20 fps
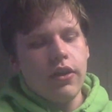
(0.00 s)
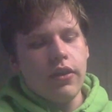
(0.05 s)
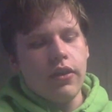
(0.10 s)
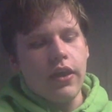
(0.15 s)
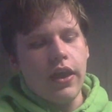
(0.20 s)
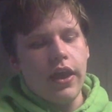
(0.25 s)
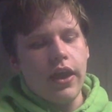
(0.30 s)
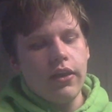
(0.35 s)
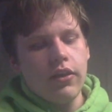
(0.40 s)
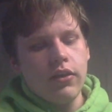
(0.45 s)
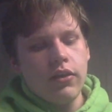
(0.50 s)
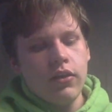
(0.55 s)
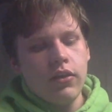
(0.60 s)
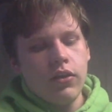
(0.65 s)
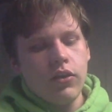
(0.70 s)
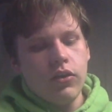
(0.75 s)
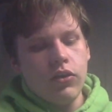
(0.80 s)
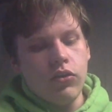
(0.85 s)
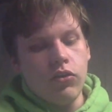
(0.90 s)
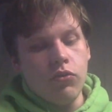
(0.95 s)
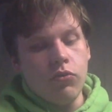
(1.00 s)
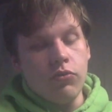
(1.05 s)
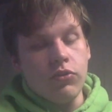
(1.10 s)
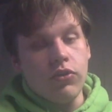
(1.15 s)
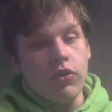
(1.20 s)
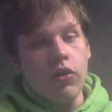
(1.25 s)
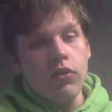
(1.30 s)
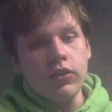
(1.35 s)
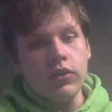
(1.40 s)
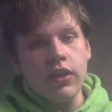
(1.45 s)
that you
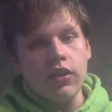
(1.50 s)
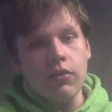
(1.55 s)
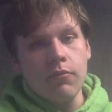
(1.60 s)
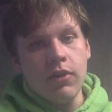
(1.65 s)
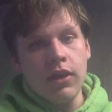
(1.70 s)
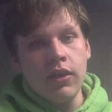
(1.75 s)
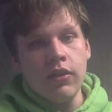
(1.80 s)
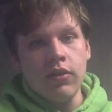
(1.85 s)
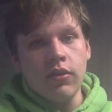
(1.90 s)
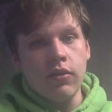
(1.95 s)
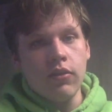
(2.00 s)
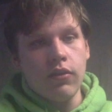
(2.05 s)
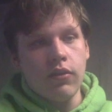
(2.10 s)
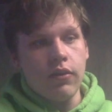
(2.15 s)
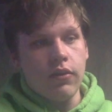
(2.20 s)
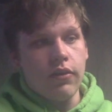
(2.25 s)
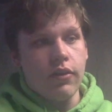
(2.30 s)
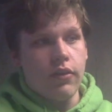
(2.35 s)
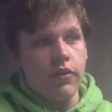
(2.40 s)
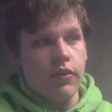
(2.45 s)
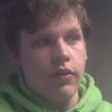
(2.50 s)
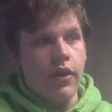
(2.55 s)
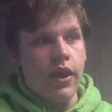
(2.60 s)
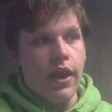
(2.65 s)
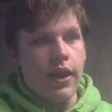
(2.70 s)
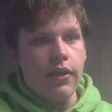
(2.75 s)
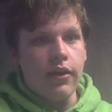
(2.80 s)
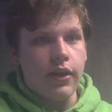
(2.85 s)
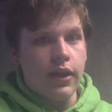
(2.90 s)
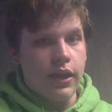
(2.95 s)
don't let them hit their
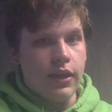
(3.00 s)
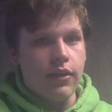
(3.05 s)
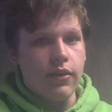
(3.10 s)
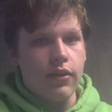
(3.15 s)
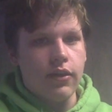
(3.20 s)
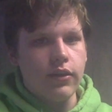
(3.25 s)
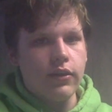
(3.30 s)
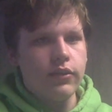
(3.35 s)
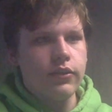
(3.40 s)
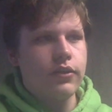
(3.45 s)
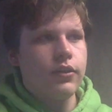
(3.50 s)
head on anything,